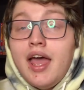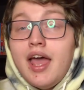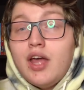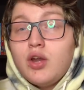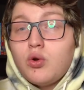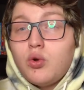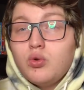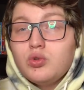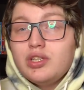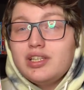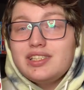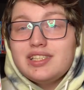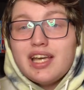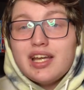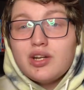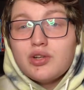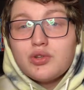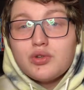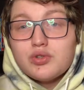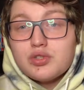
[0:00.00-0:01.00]
and only
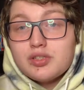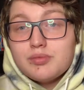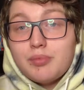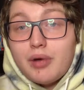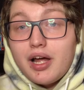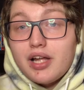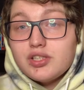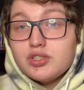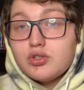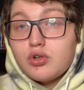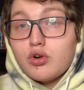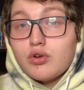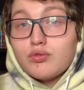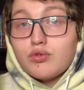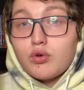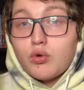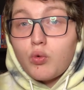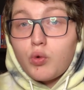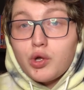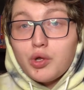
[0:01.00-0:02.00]
10 of those spots are
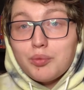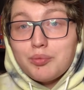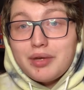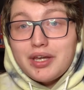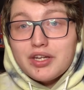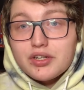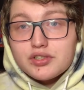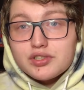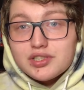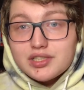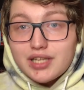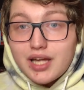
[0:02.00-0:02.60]
for oil painters.